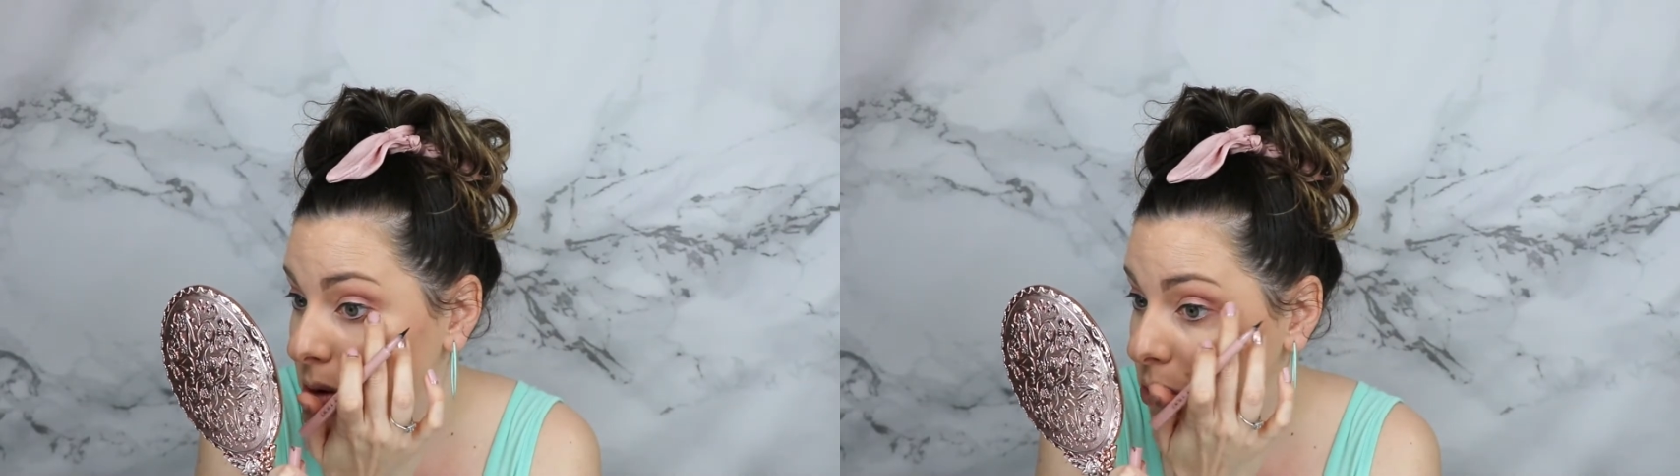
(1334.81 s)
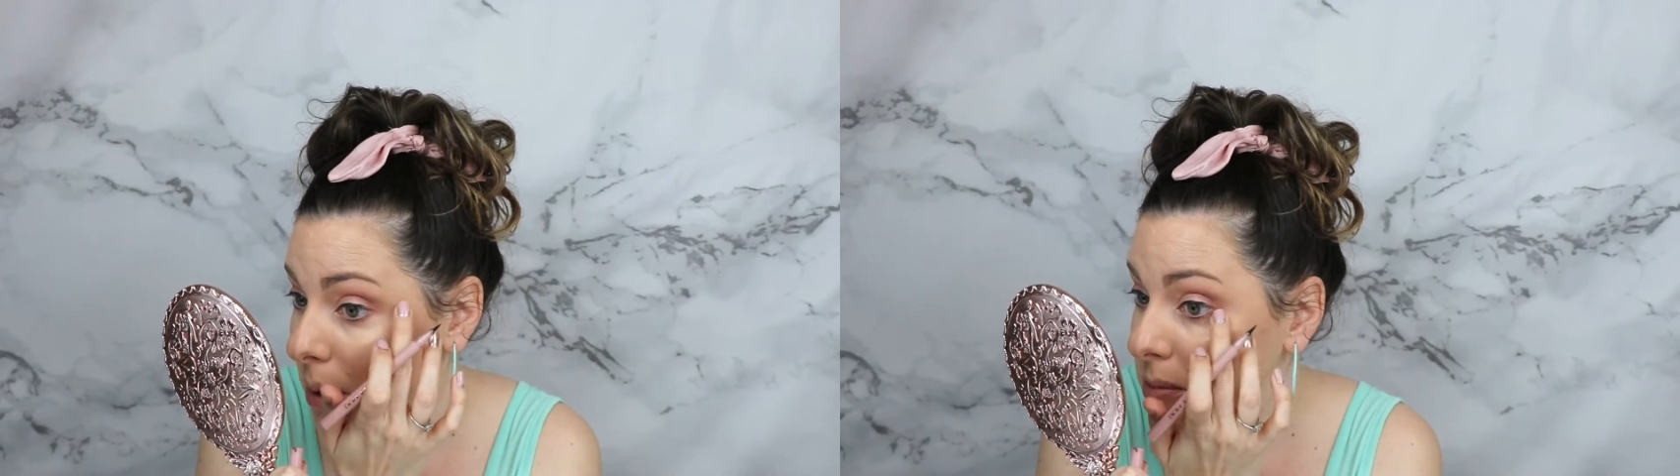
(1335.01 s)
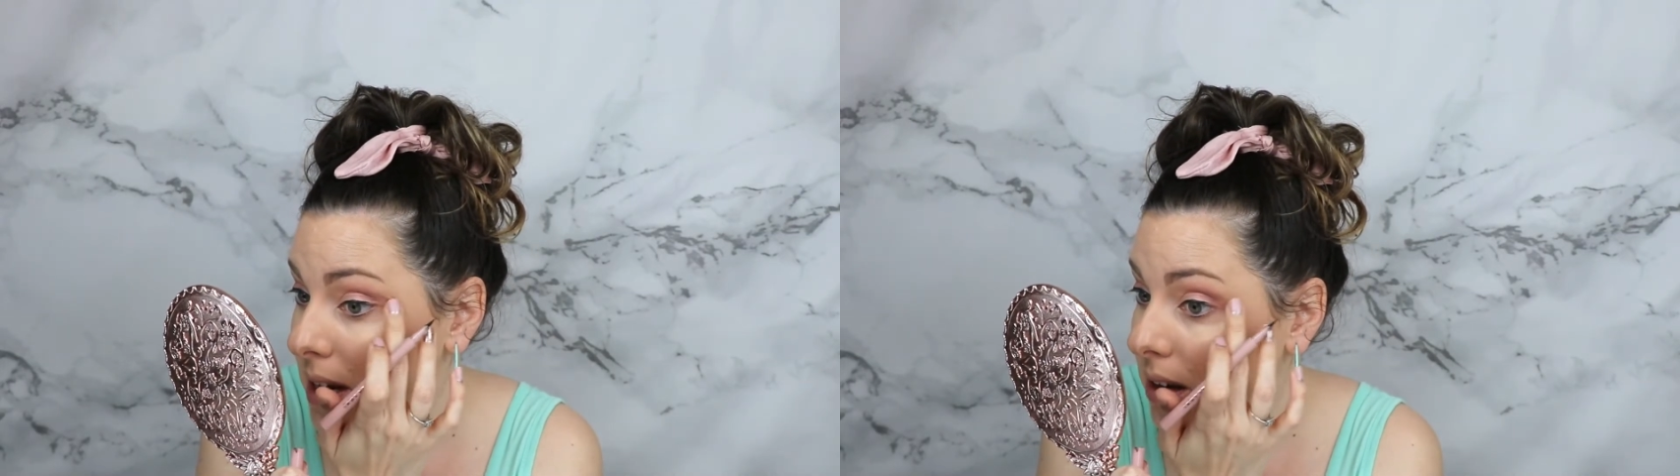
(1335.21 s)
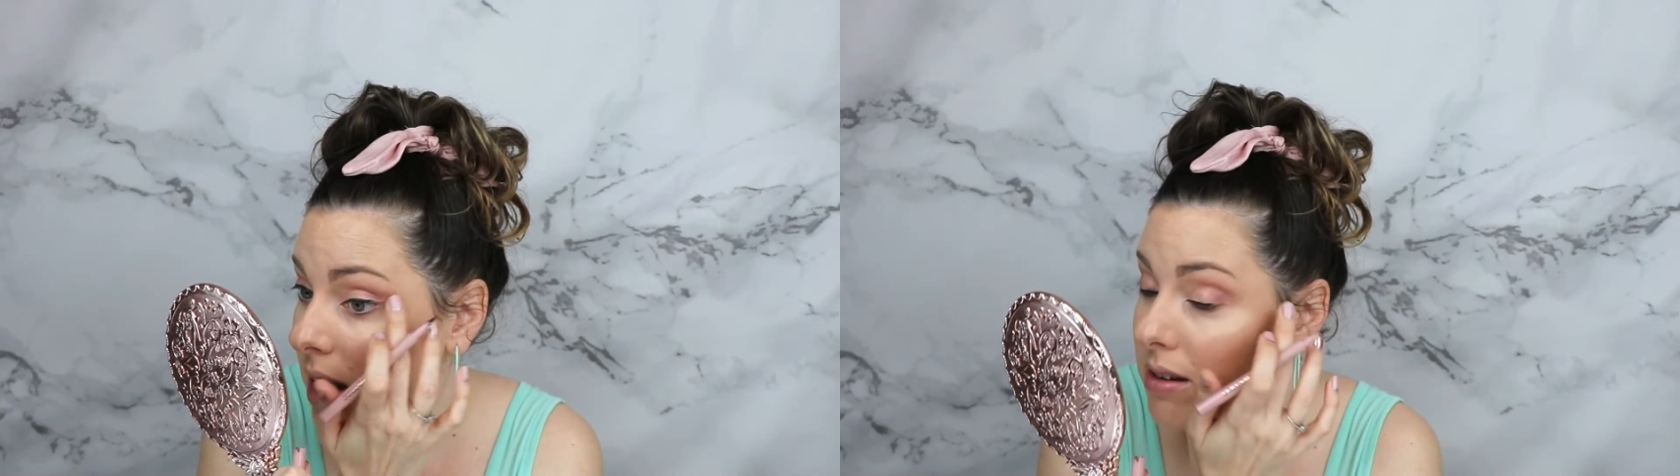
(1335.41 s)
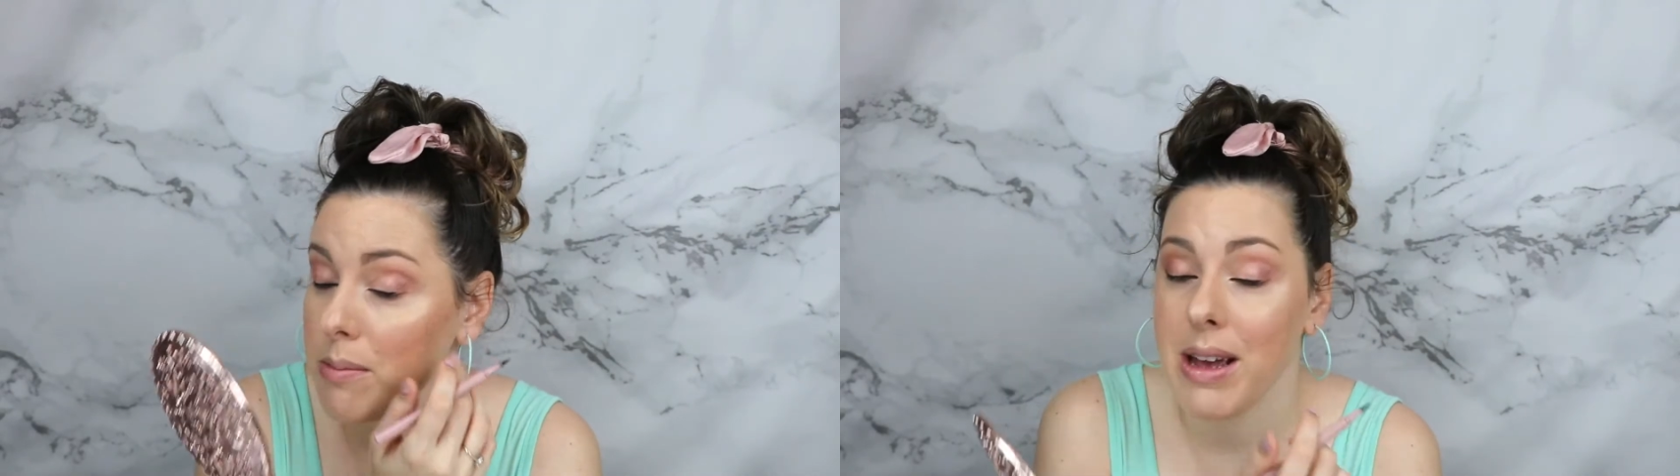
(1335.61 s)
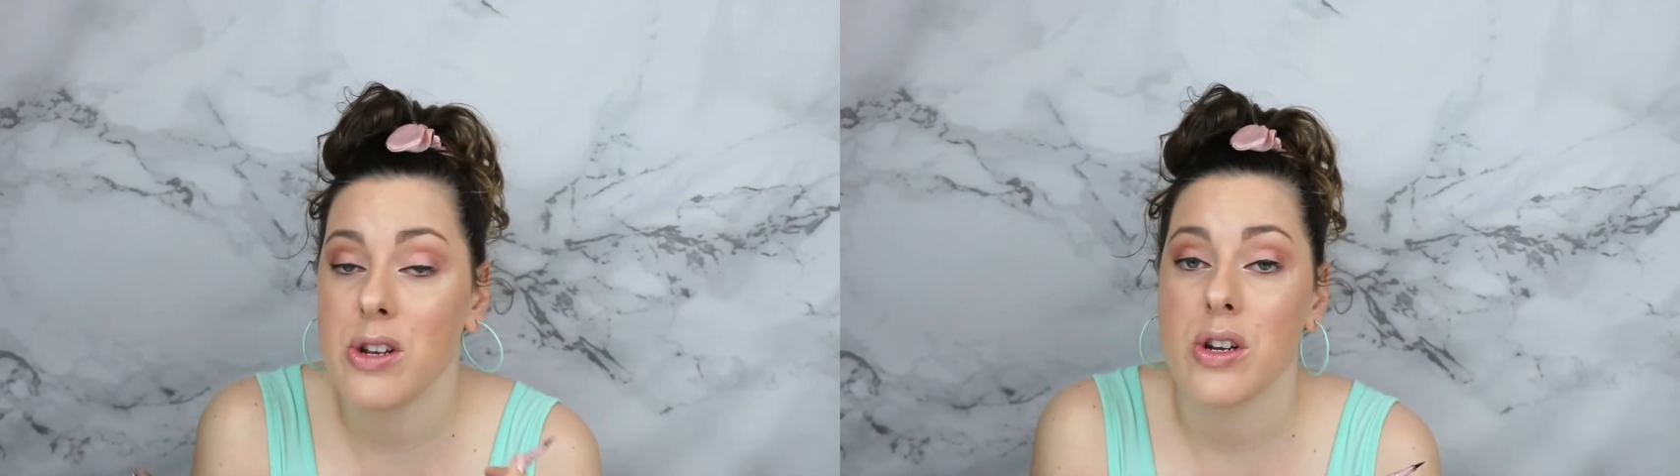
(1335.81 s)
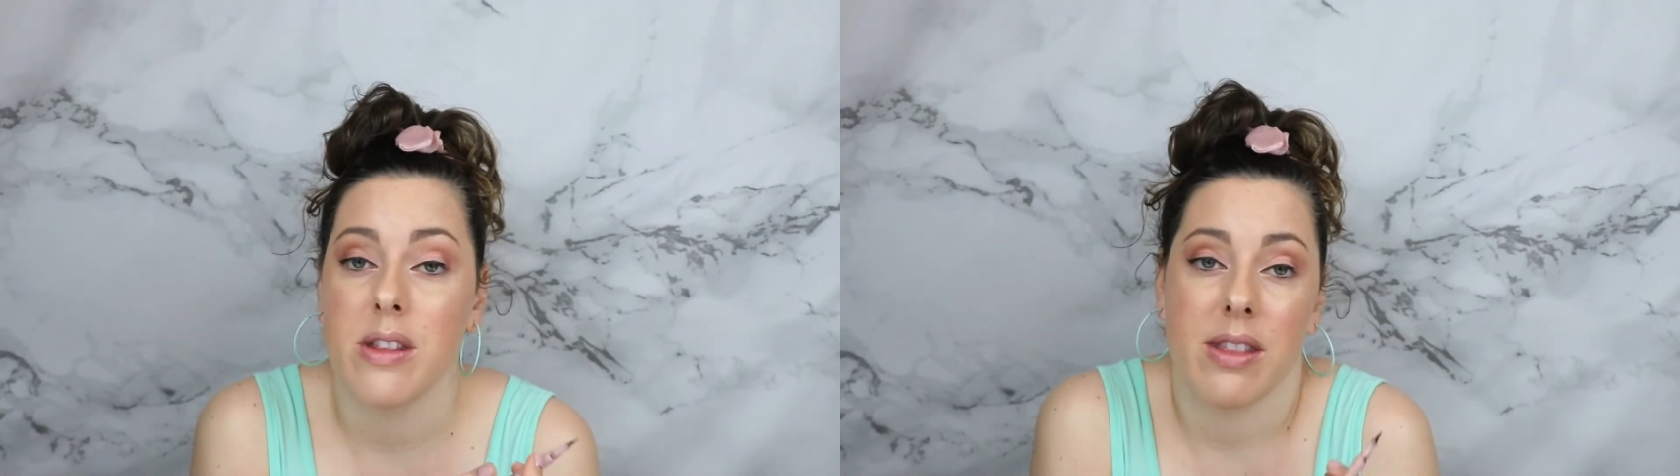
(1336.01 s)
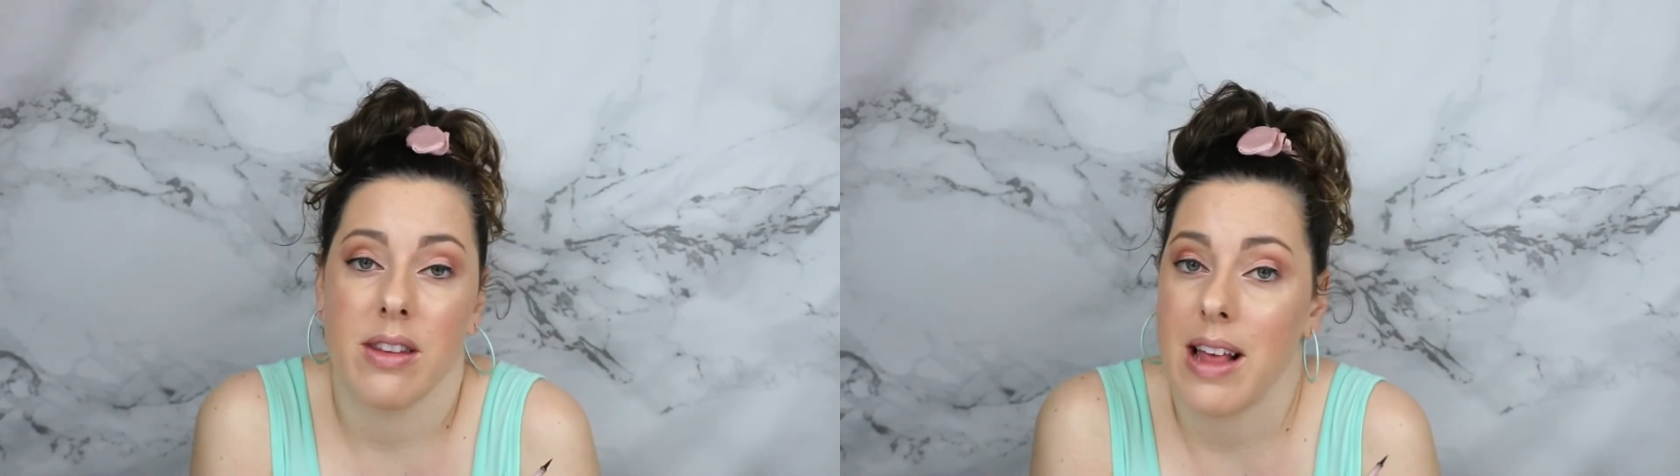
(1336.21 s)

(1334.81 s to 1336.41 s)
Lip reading: disrupting, not to mention